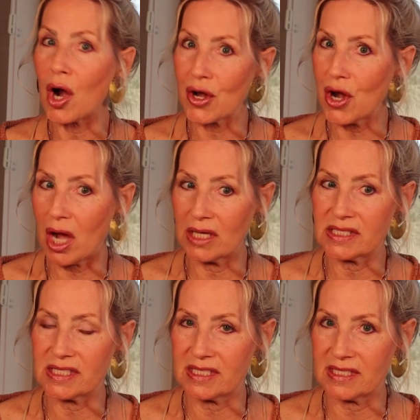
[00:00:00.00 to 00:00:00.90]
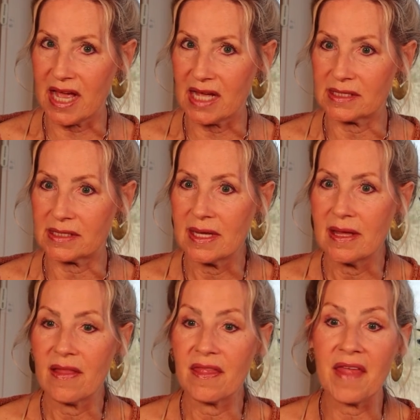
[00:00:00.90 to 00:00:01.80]
are not success.
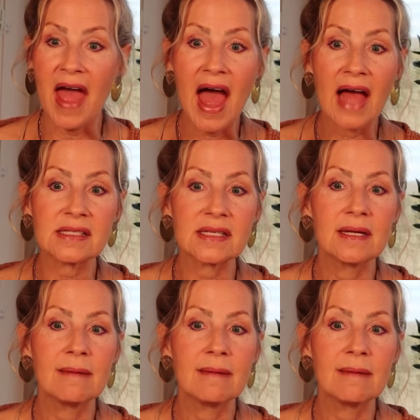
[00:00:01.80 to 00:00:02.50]
That,